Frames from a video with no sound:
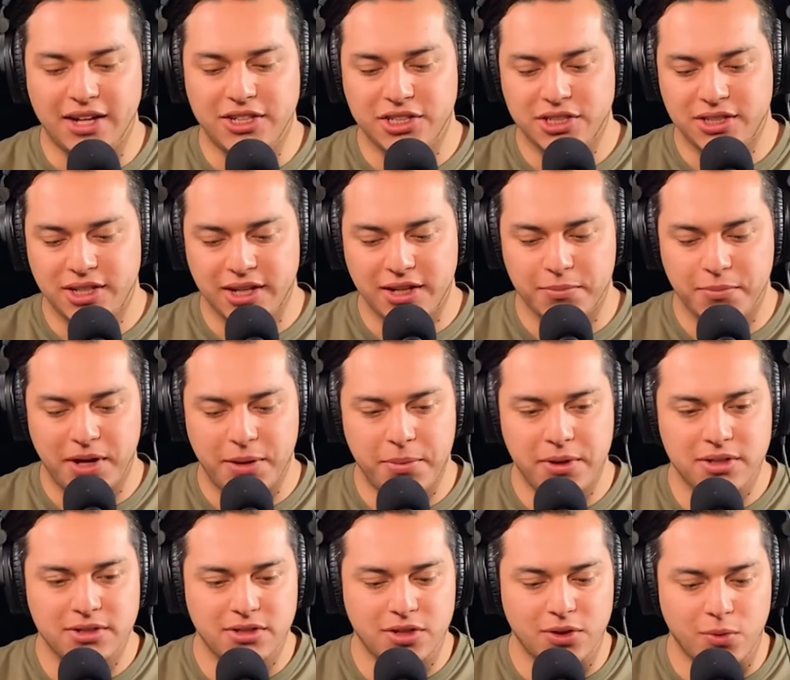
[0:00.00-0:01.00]
I just think maybe
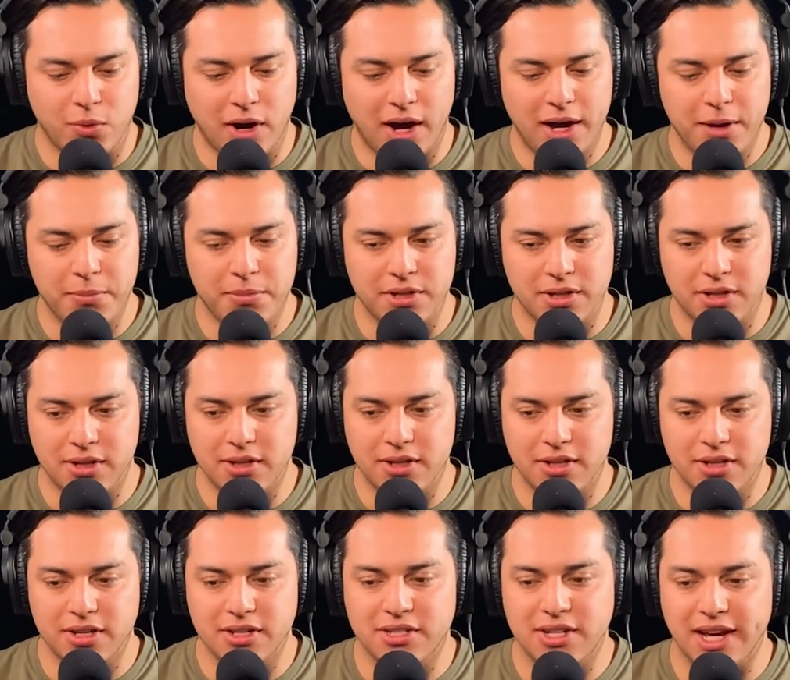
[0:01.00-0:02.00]
it's the rye, but
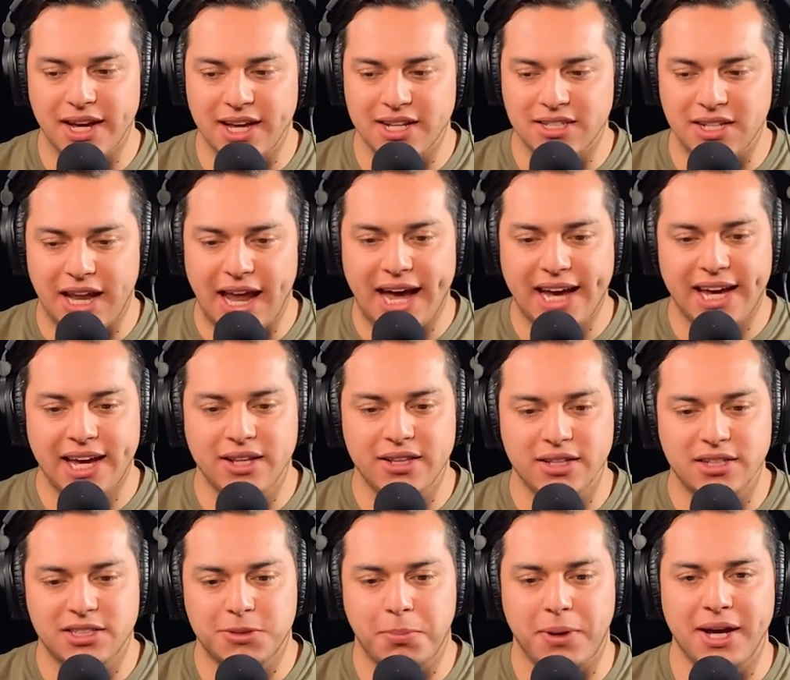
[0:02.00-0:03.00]
there's like it's lacking
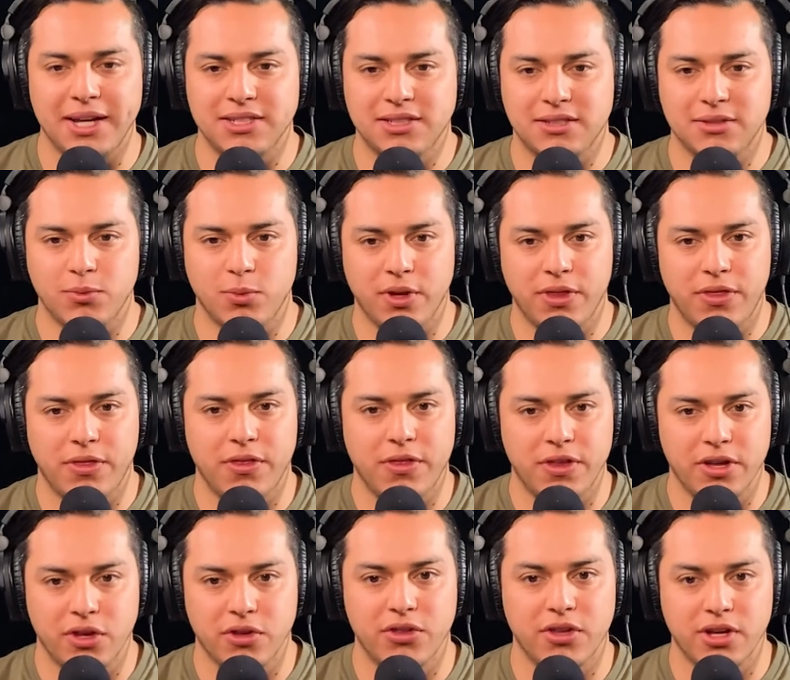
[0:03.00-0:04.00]
the spice with
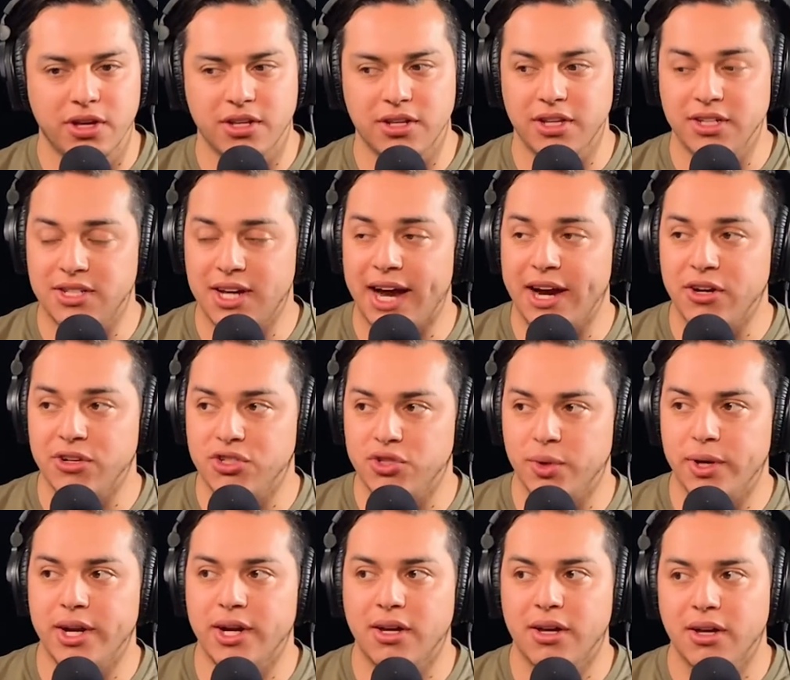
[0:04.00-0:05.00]
the the entire drink.